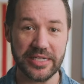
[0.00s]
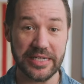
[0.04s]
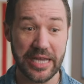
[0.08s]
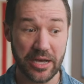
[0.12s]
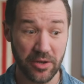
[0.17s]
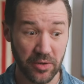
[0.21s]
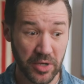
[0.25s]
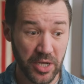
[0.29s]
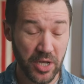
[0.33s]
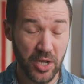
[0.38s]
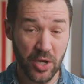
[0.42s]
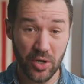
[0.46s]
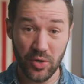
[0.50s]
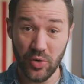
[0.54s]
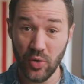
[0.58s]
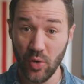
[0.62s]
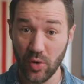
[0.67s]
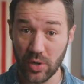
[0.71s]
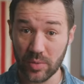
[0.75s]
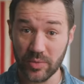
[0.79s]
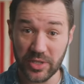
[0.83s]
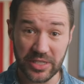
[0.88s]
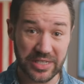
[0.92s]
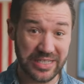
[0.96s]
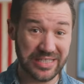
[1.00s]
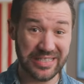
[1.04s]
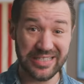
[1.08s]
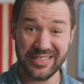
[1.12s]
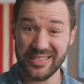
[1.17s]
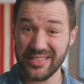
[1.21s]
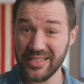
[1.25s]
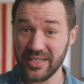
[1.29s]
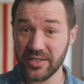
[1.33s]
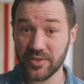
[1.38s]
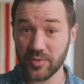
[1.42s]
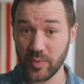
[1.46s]
Now, normally
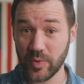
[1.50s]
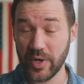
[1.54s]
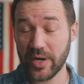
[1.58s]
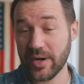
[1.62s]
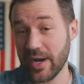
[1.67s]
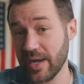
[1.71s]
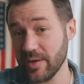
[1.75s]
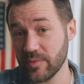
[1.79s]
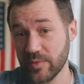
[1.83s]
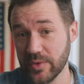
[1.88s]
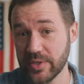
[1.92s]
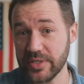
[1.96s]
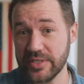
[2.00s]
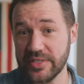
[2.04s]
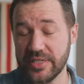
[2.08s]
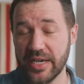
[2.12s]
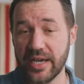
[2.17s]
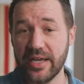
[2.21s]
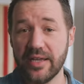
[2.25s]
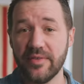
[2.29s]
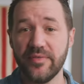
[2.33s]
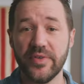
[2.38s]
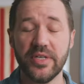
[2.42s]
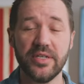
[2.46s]
this is where I would dive